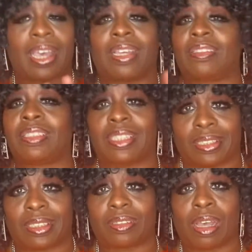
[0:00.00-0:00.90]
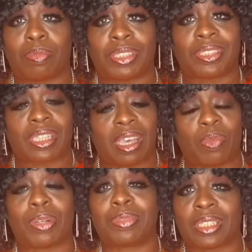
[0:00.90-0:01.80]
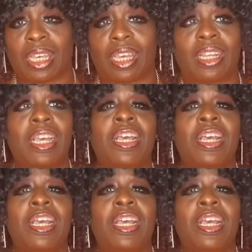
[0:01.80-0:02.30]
listen, I'm just saying what I'm saying.